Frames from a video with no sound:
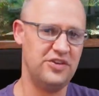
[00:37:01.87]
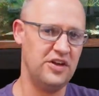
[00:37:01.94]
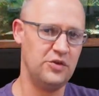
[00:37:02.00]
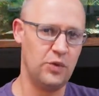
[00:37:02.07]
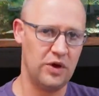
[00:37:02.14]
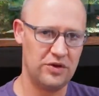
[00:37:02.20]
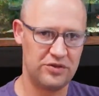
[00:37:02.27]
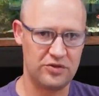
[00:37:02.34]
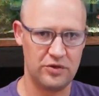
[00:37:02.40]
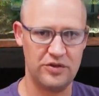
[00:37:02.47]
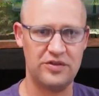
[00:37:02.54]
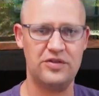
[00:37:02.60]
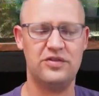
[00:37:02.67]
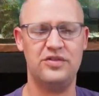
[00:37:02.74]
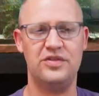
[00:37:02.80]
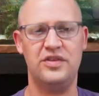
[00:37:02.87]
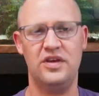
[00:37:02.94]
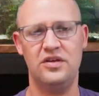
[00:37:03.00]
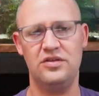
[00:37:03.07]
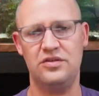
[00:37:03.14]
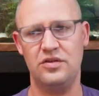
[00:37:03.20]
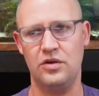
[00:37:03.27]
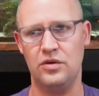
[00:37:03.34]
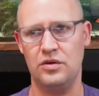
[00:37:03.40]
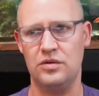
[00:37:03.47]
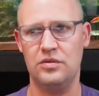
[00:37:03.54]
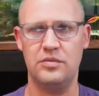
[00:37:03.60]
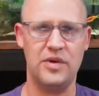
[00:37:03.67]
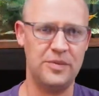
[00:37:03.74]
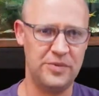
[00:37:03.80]
change water sources and things.
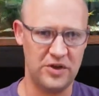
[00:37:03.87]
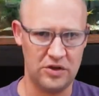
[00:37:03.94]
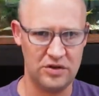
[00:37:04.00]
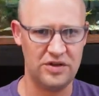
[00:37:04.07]
So it might be